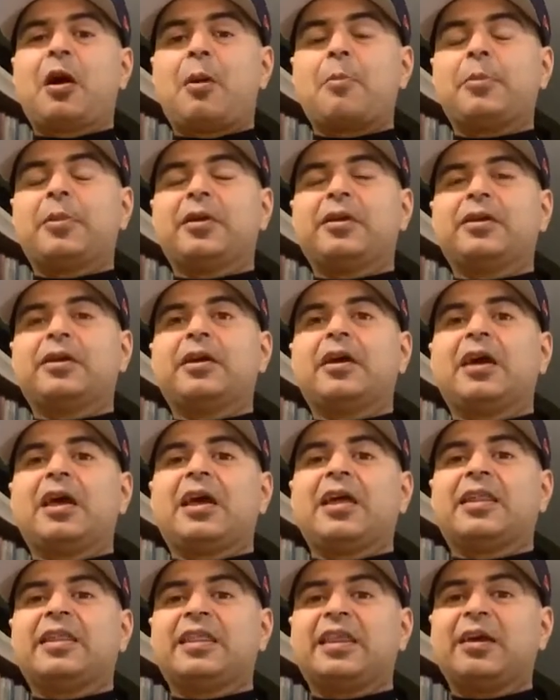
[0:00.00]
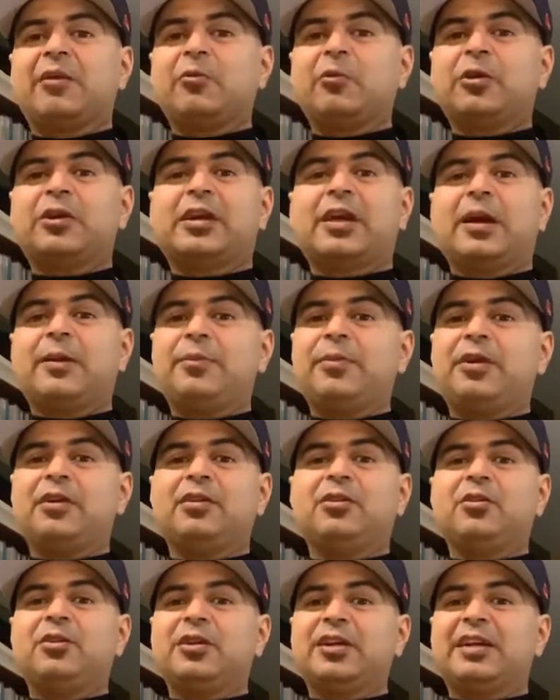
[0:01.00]
I mean, they were kept on
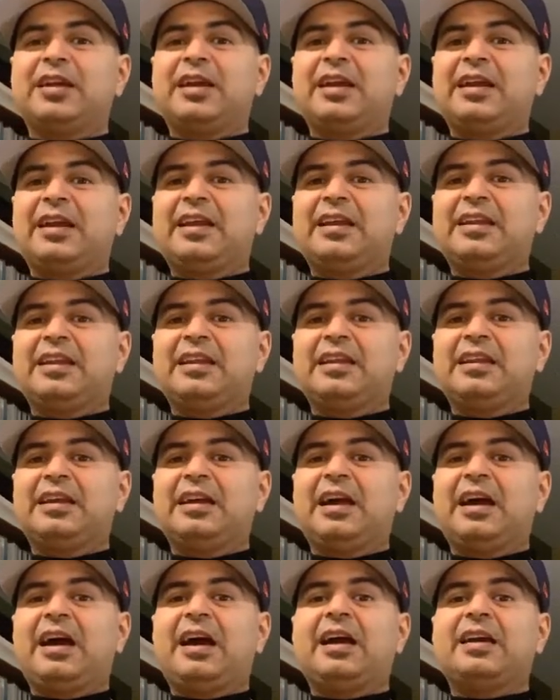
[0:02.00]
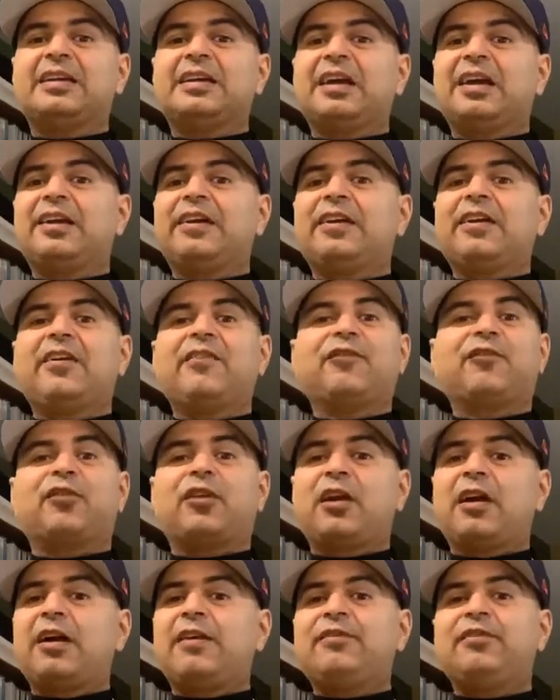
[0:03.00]
looking at it on that
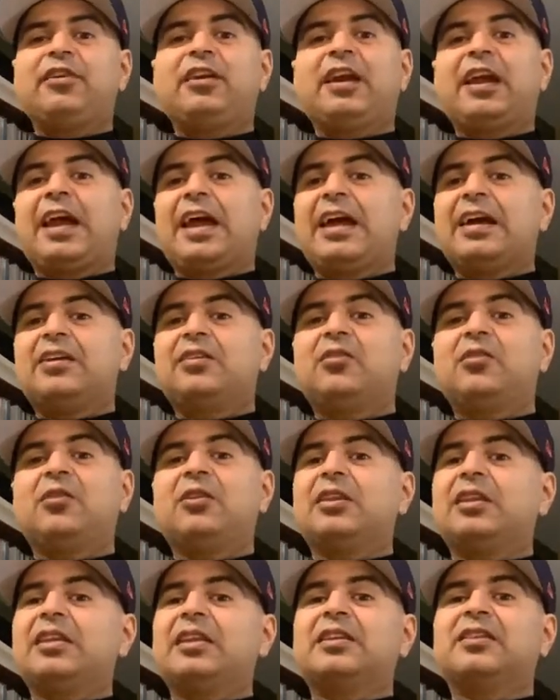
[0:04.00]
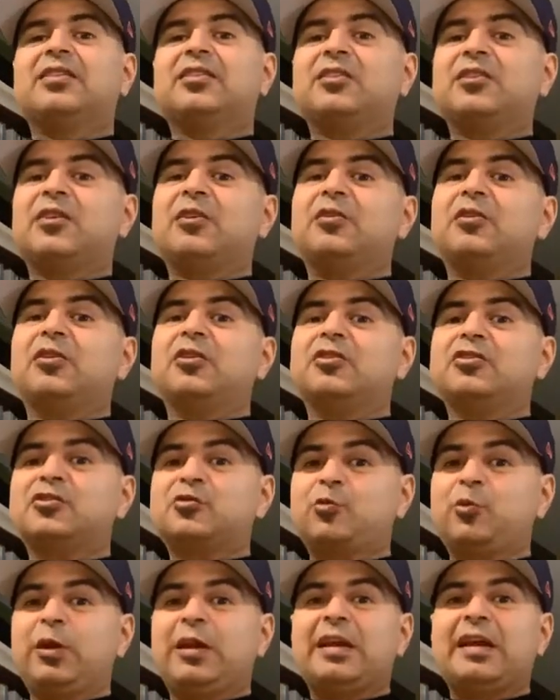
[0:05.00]
every angle and they took their
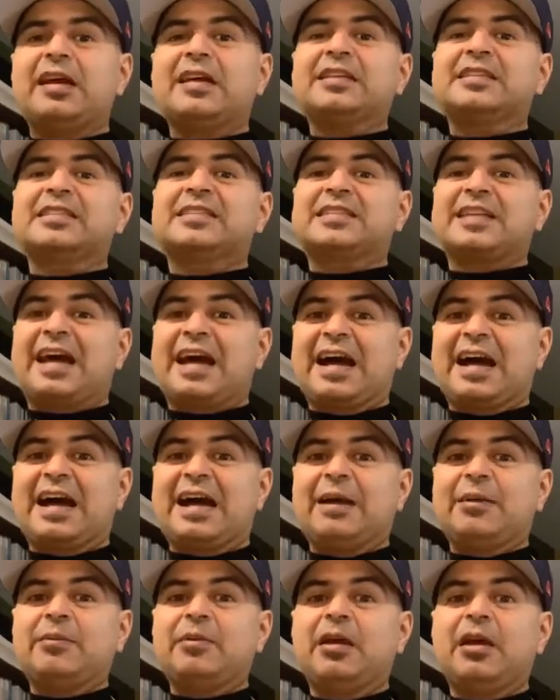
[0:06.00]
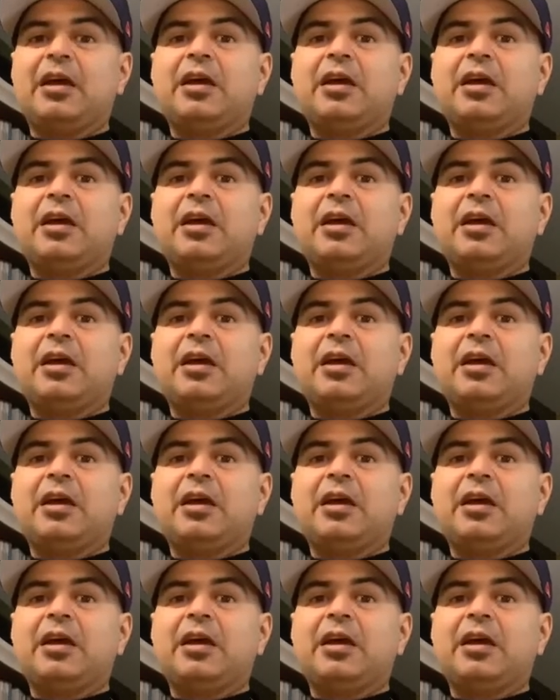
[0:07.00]
sweet ass time